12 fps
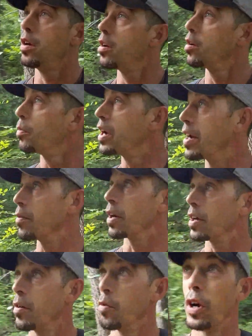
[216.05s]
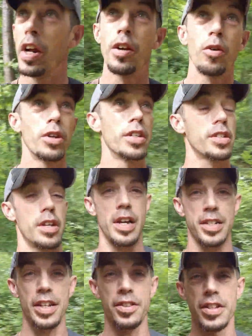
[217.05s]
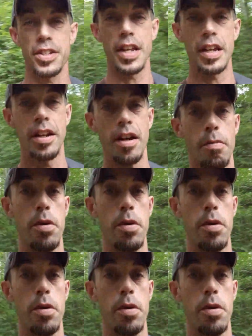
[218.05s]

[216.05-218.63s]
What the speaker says: But anyway, what I noticed, I set this stand up